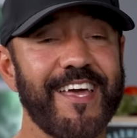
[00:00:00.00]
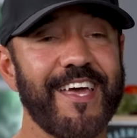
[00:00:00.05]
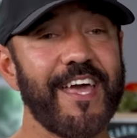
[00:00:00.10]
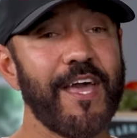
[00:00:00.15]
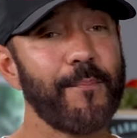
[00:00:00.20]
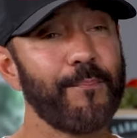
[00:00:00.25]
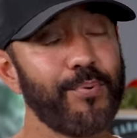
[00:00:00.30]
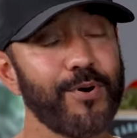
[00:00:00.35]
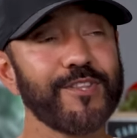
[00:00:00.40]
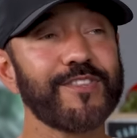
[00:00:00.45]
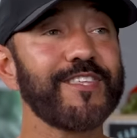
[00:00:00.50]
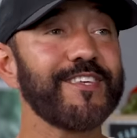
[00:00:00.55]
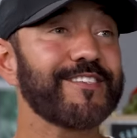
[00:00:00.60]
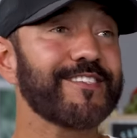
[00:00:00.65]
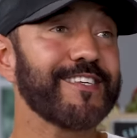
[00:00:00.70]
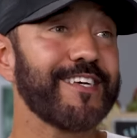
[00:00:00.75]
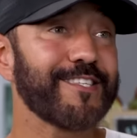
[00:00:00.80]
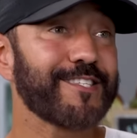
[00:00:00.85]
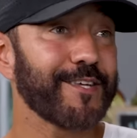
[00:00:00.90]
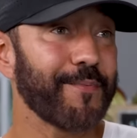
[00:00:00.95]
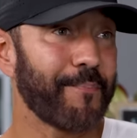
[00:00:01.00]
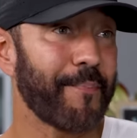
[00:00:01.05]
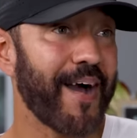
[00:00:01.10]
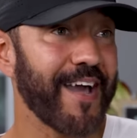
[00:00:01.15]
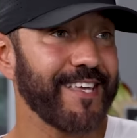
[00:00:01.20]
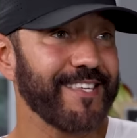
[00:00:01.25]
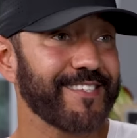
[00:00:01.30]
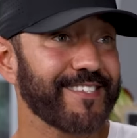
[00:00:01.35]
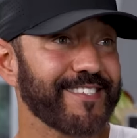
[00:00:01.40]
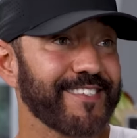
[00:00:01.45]
And put this into
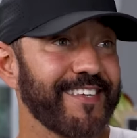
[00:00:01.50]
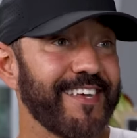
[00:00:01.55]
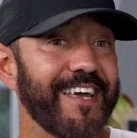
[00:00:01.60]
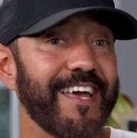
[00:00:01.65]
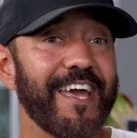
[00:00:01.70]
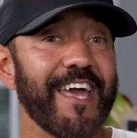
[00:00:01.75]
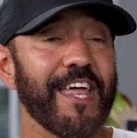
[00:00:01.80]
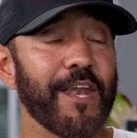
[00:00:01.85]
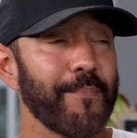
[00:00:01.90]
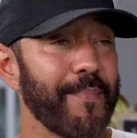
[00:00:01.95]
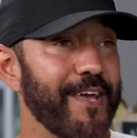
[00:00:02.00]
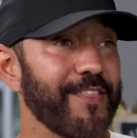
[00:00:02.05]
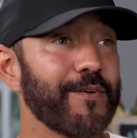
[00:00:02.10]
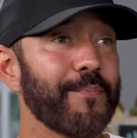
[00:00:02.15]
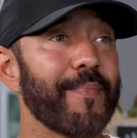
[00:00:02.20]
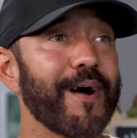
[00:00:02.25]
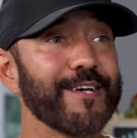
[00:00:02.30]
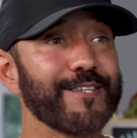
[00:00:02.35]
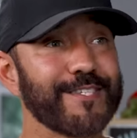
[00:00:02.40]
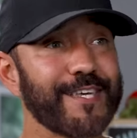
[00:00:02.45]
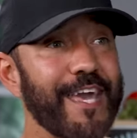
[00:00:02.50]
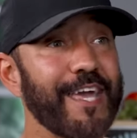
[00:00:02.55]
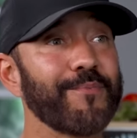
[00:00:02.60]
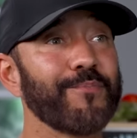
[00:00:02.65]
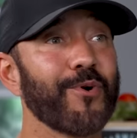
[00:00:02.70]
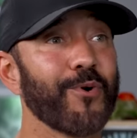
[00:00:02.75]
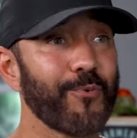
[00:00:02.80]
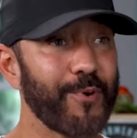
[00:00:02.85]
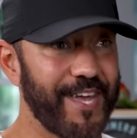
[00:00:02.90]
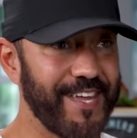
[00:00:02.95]
mice, and it made the mice gain
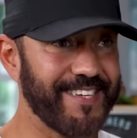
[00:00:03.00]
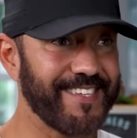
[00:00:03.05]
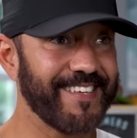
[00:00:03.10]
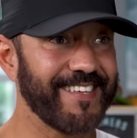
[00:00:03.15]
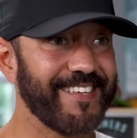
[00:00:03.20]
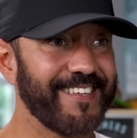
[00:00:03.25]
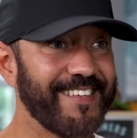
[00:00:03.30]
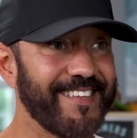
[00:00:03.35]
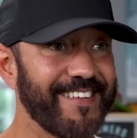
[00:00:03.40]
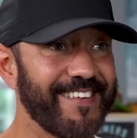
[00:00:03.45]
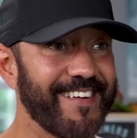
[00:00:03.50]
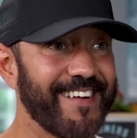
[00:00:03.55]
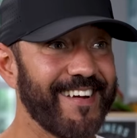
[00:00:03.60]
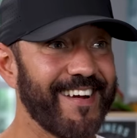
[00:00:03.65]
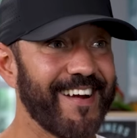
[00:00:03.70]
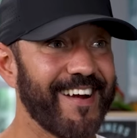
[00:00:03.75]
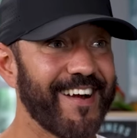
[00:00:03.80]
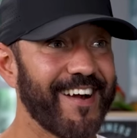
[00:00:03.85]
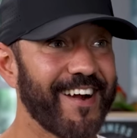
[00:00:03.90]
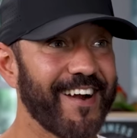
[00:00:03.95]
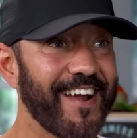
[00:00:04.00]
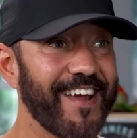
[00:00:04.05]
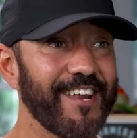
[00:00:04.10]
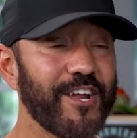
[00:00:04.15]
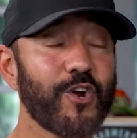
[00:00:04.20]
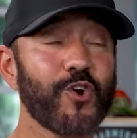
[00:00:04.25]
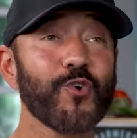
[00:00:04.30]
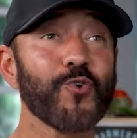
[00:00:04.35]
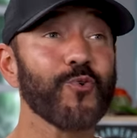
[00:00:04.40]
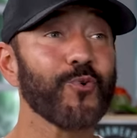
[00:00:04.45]
more weight. All right,
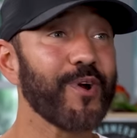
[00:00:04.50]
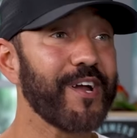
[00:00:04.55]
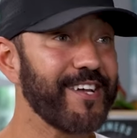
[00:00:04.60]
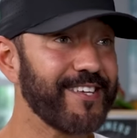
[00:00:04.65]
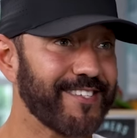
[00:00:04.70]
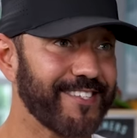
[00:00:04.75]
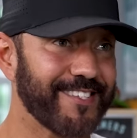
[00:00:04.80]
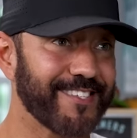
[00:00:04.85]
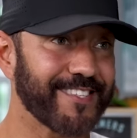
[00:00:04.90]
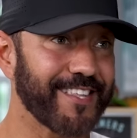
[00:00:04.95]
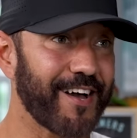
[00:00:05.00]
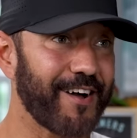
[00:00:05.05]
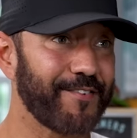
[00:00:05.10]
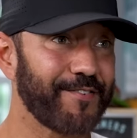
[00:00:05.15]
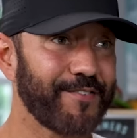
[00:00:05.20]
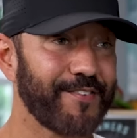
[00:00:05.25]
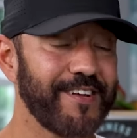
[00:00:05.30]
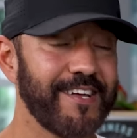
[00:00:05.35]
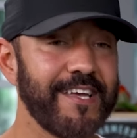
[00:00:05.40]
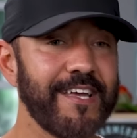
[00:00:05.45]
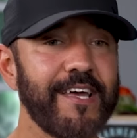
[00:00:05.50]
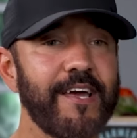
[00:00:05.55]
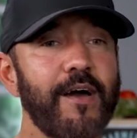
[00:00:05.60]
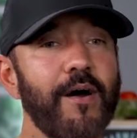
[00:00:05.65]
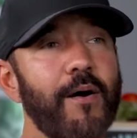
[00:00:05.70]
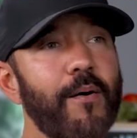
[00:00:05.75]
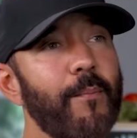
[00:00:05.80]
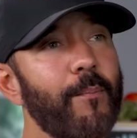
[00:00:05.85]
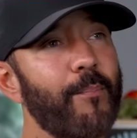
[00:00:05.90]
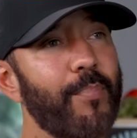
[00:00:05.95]
crazy stuff.
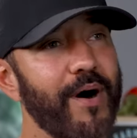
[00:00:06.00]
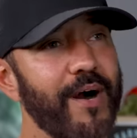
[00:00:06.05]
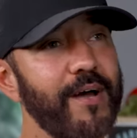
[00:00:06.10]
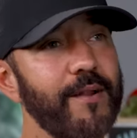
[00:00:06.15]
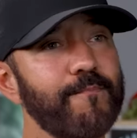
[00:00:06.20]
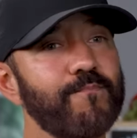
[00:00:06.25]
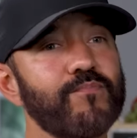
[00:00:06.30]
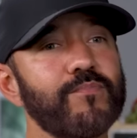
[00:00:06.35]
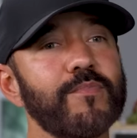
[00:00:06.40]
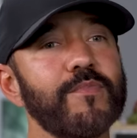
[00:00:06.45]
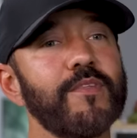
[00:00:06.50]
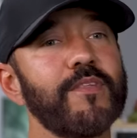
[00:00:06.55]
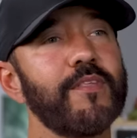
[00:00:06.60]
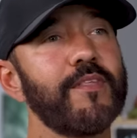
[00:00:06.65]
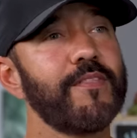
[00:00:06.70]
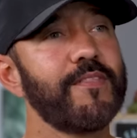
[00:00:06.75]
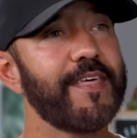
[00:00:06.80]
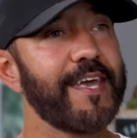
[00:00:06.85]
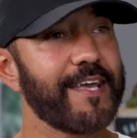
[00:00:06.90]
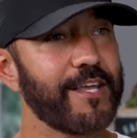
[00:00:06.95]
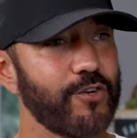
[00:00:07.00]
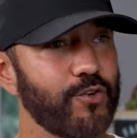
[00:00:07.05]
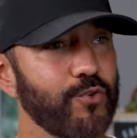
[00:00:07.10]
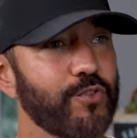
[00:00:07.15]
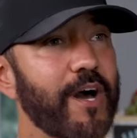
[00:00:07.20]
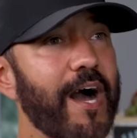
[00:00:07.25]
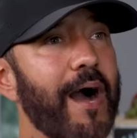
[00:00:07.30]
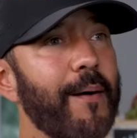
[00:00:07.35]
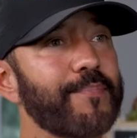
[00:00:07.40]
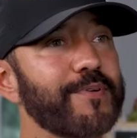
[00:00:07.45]
But they could do
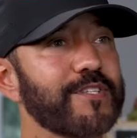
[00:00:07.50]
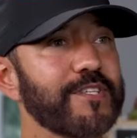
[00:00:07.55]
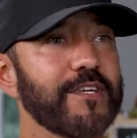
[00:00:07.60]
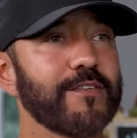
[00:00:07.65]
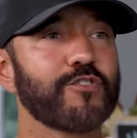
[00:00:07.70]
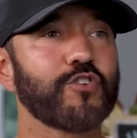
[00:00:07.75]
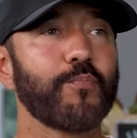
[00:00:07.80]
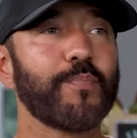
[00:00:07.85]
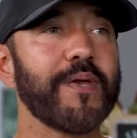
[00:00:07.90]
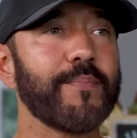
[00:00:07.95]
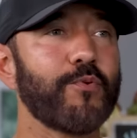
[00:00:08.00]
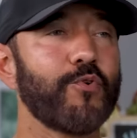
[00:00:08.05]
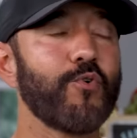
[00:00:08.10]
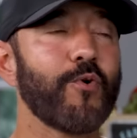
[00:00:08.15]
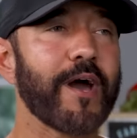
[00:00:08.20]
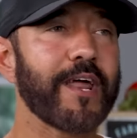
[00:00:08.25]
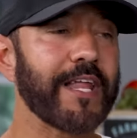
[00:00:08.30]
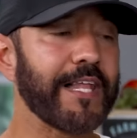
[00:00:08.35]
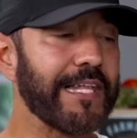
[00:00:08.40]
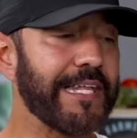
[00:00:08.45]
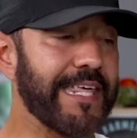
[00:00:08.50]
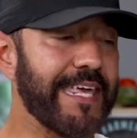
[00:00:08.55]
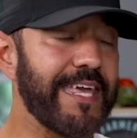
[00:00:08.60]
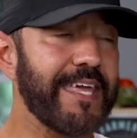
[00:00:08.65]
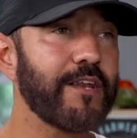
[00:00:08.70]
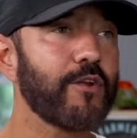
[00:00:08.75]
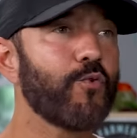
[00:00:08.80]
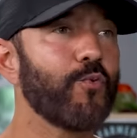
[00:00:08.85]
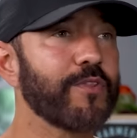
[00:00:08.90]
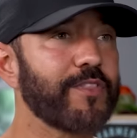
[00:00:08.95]
the opposite. So people who had a
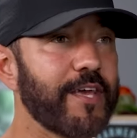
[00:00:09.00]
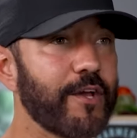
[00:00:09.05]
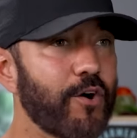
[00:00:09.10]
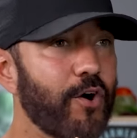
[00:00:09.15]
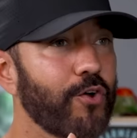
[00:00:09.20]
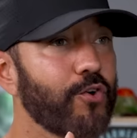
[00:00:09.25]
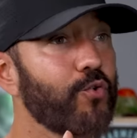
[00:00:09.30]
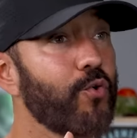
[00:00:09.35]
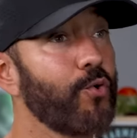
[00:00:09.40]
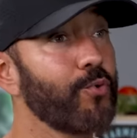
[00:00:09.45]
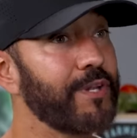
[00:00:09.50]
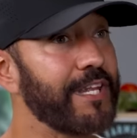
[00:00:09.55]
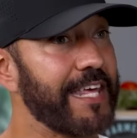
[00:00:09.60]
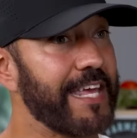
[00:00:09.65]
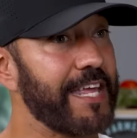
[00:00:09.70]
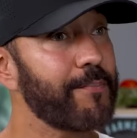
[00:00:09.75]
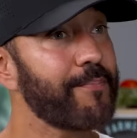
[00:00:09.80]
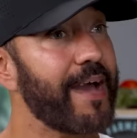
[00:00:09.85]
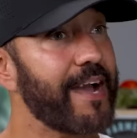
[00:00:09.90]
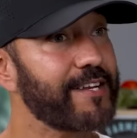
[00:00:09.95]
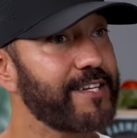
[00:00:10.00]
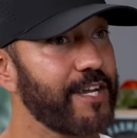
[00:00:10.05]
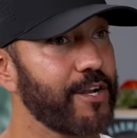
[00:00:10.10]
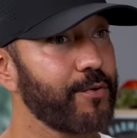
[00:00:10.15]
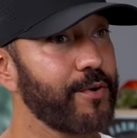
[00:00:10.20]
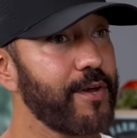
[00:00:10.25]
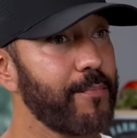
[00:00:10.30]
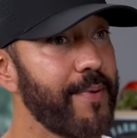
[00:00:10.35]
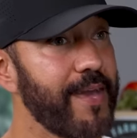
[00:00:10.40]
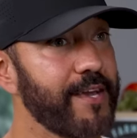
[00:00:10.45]
lean, what they call quote, lean
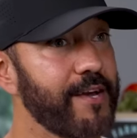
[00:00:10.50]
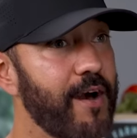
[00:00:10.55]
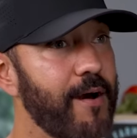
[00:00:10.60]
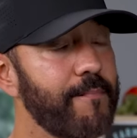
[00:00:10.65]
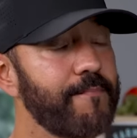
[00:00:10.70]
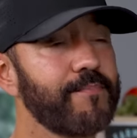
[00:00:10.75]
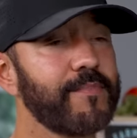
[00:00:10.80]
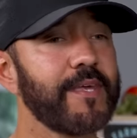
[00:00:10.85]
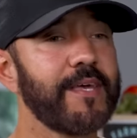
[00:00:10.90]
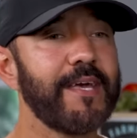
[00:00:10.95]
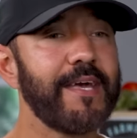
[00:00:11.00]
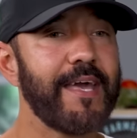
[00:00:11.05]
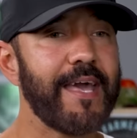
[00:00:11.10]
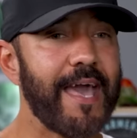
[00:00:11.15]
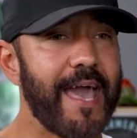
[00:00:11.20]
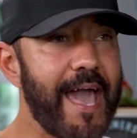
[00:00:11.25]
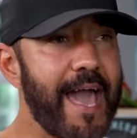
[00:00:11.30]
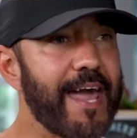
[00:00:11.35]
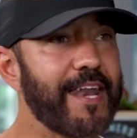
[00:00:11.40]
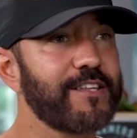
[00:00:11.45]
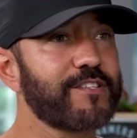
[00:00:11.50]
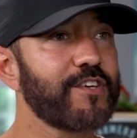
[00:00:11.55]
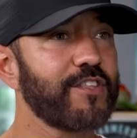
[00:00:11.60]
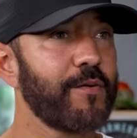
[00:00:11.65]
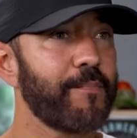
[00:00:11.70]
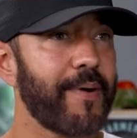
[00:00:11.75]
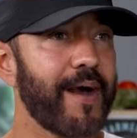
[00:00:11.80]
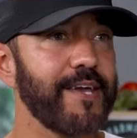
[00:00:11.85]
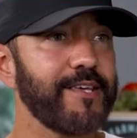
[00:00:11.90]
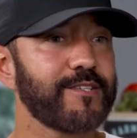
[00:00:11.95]
bacteria makeup, added to the
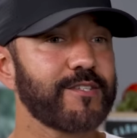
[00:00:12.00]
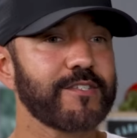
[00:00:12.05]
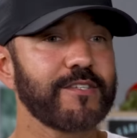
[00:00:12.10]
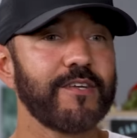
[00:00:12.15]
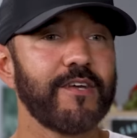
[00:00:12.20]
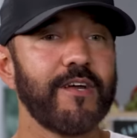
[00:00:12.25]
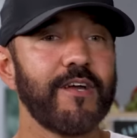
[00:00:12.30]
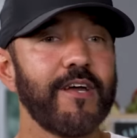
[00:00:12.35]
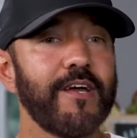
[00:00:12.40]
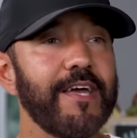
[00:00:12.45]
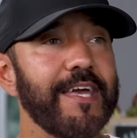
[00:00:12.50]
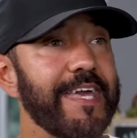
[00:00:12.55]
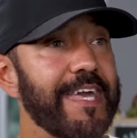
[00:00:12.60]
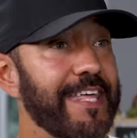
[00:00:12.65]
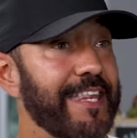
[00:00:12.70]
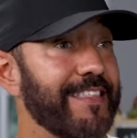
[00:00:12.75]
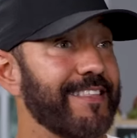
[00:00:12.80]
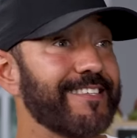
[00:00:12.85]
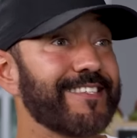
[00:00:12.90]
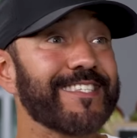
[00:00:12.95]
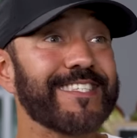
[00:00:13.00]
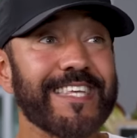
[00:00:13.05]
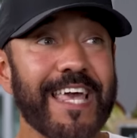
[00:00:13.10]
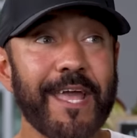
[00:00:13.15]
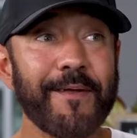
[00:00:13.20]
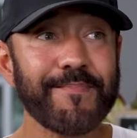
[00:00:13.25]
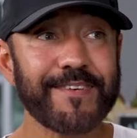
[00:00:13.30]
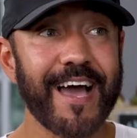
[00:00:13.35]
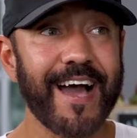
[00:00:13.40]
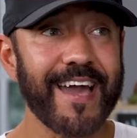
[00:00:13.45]
mice, eating the
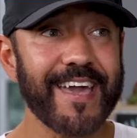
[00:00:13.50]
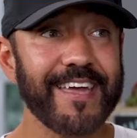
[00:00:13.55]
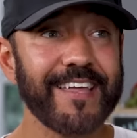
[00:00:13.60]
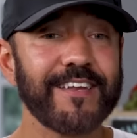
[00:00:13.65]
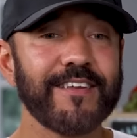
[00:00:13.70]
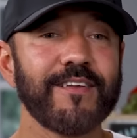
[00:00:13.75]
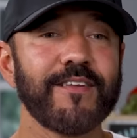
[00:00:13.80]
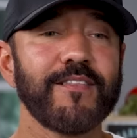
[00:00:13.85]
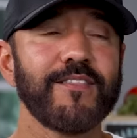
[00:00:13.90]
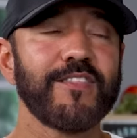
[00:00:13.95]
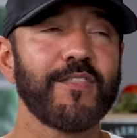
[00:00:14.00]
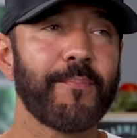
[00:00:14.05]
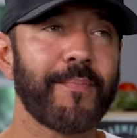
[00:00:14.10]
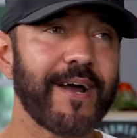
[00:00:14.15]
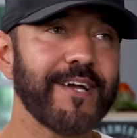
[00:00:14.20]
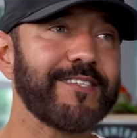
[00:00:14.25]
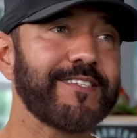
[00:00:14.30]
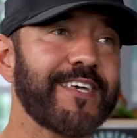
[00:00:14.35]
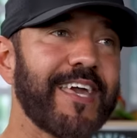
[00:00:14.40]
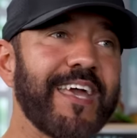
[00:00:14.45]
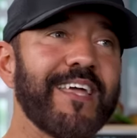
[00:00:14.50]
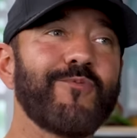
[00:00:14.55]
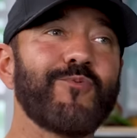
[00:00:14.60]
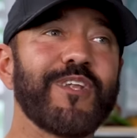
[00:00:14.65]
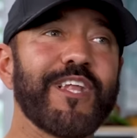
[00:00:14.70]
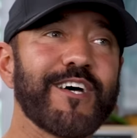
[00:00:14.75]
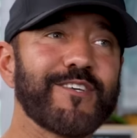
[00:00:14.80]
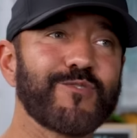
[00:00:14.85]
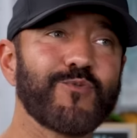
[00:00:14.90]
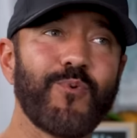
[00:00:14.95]
same diet, the mice gained
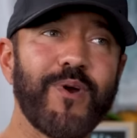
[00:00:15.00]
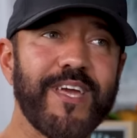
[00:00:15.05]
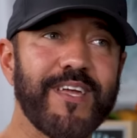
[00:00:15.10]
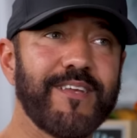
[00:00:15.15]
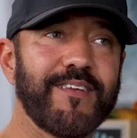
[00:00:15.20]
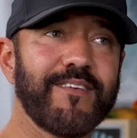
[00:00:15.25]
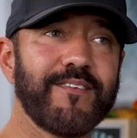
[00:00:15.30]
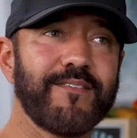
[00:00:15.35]
less weight.